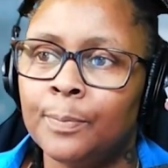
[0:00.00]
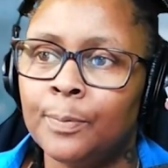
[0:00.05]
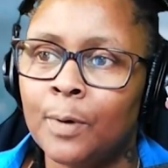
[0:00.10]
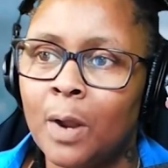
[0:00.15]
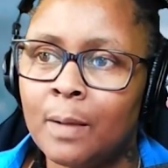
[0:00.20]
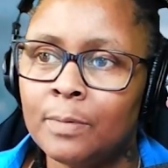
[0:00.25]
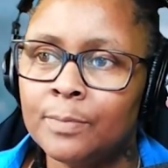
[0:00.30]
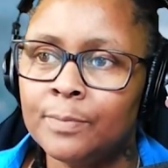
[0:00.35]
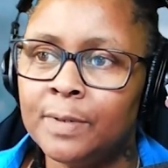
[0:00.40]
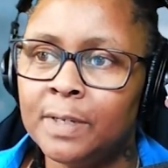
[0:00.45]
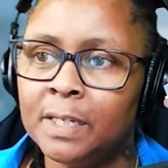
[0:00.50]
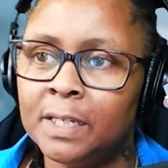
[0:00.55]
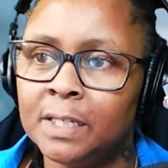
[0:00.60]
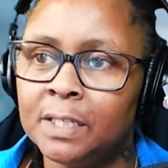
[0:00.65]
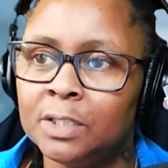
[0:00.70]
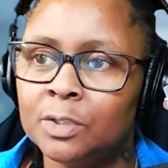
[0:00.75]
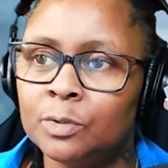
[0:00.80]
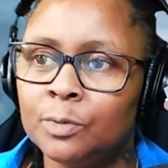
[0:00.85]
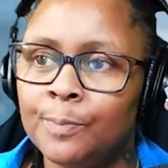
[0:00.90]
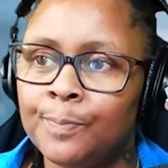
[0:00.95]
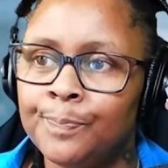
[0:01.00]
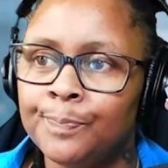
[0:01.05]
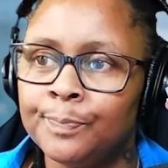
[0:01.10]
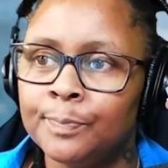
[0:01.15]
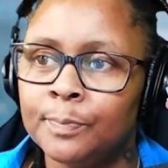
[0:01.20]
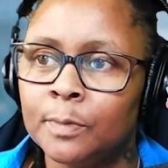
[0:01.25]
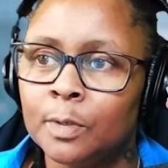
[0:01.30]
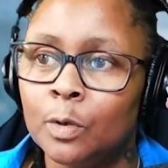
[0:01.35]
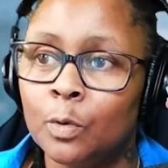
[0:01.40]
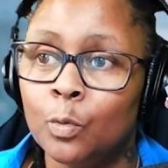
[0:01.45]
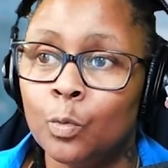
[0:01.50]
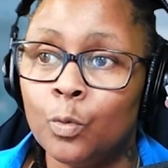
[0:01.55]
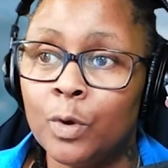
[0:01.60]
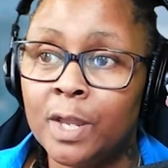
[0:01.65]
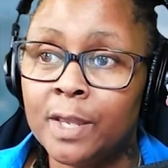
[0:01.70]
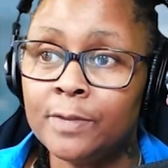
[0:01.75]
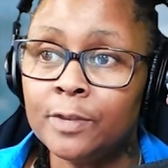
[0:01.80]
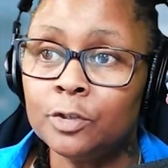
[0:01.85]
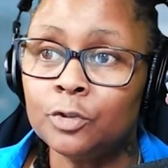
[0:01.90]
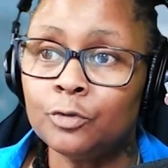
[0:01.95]
The problem is
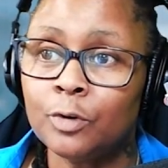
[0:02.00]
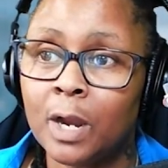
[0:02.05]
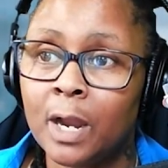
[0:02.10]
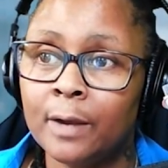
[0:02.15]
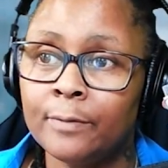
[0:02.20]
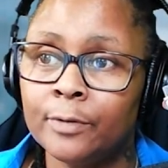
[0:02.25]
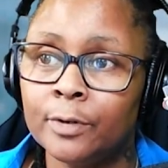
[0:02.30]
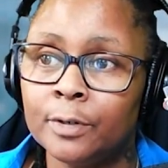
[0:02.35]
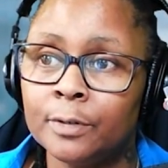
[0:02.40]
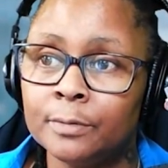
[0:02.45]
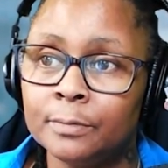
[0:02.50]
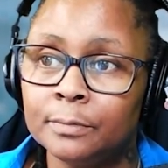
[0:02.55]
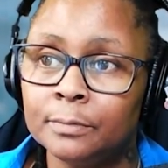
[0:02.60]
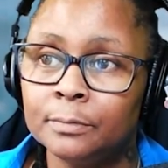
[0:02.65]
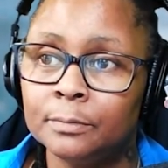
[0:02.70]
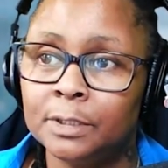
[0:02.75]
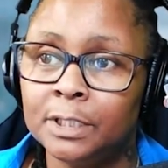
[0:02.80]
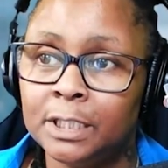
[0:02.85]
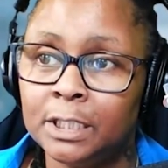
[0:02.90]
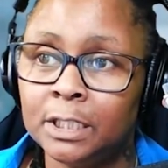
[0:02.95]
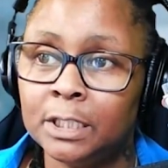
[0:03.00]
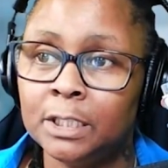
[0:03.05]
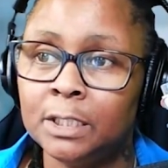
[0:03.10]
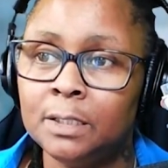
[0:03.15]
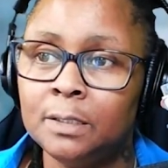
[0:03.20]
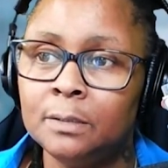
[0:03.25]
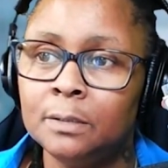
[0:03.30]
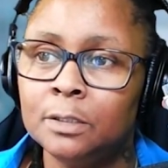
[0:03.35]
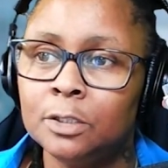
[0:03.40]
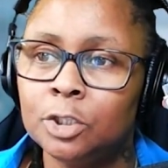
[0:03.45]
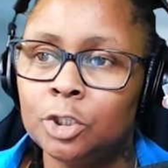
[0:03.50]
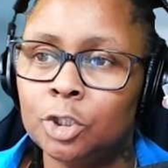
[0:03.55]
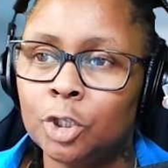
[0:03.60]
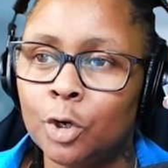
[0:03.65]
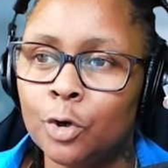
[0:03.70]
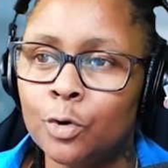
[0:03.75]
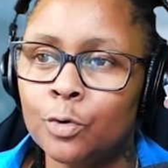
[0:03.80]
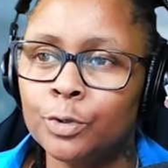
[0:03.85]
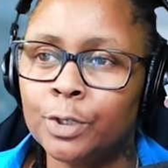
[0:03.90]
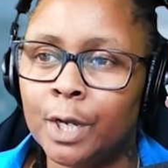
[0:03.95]
when the driver, he
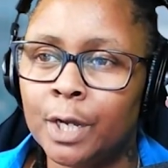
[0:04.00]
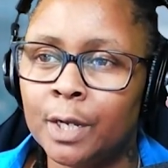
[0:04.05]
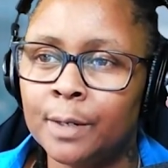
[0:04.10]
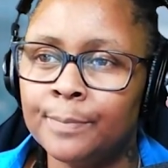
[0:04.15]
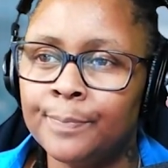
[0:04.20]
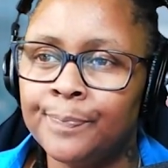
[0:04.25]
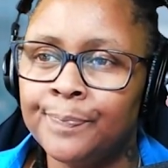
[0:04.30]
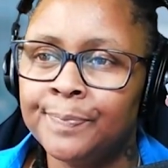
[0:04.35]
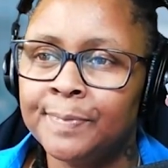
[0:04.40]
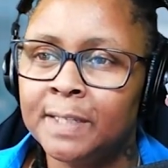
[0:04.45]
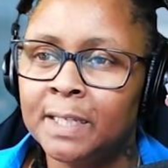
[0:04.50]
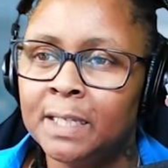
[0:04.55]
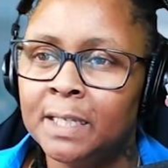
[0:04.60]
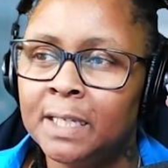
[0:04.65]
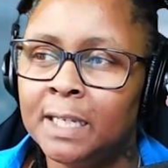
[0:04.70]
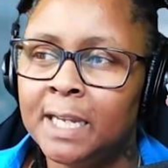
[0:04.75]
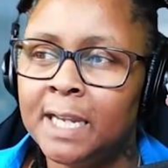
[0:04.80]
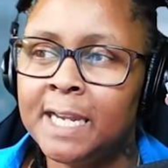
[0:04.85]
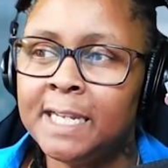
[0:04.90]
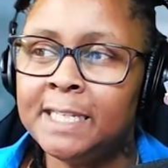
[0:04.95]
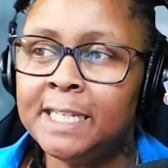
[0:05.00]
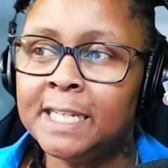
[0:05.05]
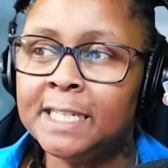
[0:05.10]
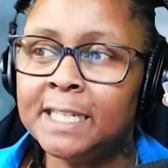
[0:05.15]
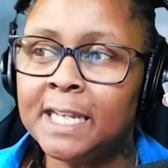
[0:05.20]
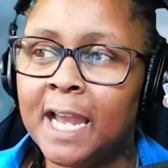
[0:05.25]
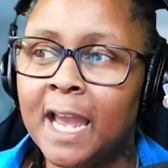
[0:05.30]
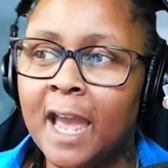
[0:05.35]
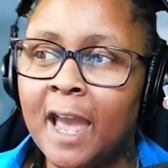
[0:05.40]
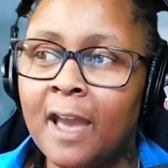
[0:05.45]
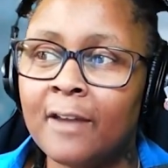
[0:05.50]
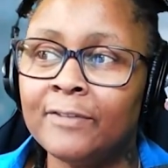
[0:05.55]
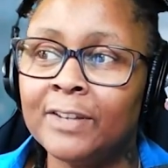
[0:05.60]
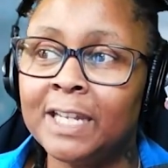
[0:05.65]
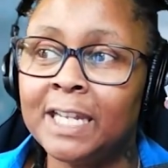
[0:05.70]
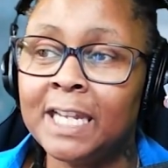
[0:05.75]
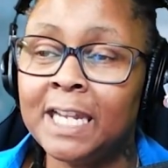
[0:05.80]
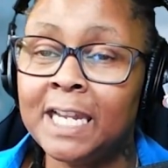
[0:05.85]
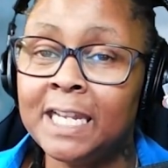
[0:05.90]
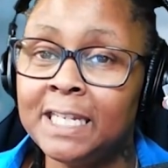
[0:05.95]
showed up, he didn't have
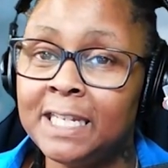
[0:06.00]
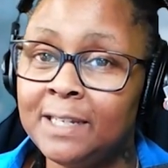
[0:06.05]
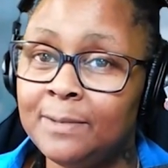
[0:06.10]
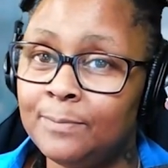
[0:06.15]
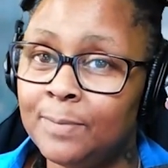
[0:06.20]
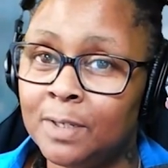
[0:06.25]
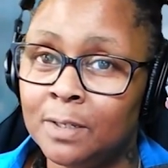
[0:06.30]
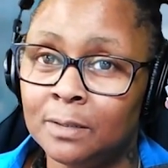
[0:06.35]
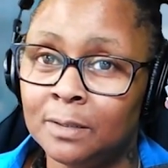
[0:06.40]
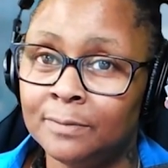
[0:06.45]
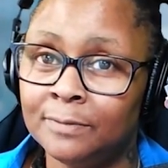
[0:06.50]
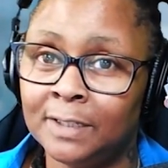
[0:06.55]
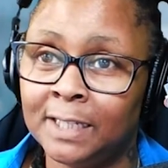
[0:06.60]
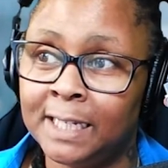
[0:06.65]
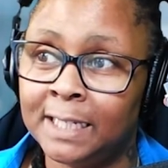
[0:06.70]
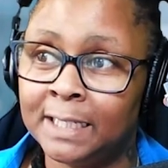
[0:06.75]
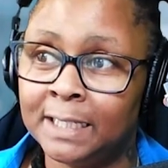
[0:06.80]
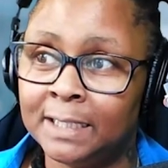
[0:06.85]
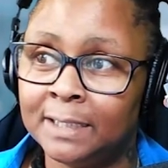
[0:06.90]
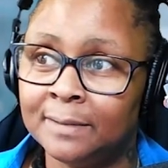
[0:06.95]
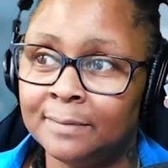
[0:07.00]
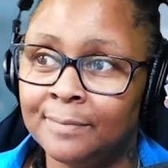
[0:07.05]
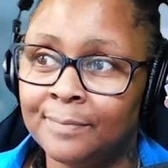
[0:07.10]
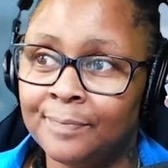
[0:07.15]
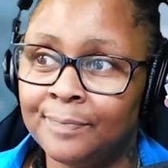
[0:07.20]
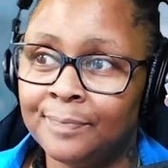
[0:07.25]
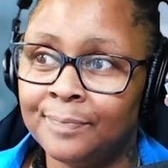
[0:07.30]
any bill of lading.